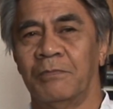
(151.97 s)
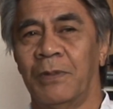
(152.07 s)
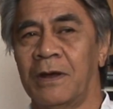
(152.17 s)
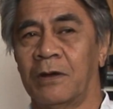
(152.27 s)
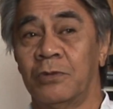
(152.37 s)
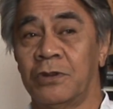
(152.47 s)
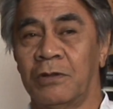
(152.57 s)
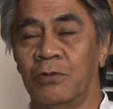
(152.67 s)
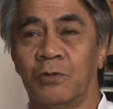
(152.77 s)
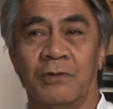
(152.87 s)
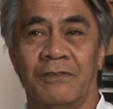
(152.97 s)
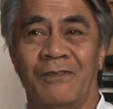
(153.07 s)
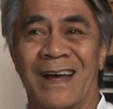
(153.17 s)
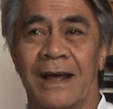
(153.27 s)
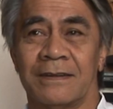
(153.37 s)
and Park, which I thought was
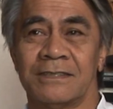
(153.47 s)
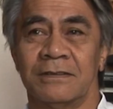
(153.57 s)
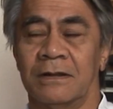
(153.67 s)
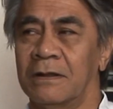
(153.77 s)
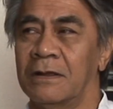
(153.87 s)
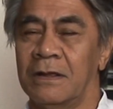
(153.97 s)
fast, and